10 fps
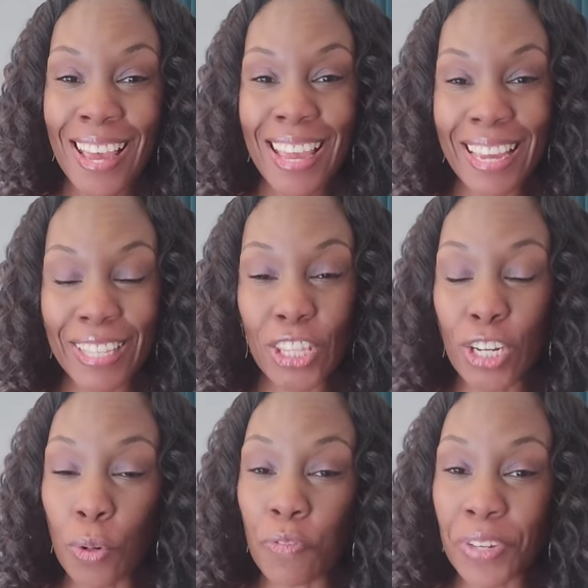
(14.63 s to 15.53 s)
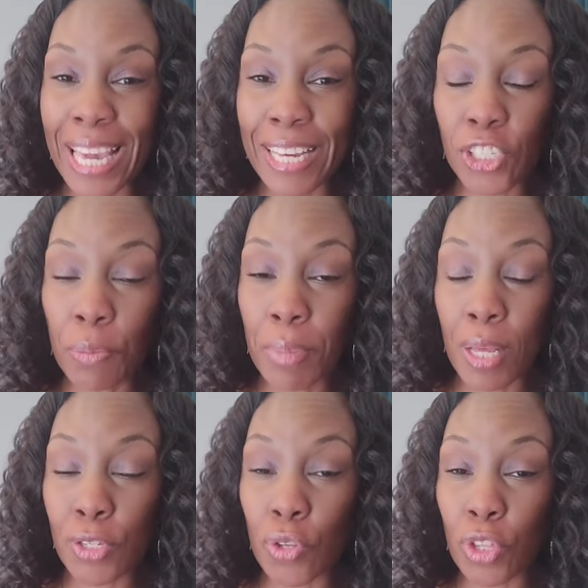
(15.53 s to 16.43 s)
Hit the notification bell
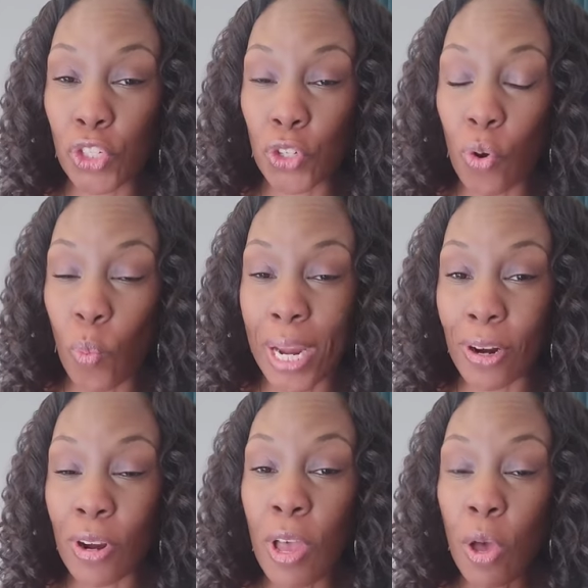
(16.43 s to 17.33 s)
so that you're aware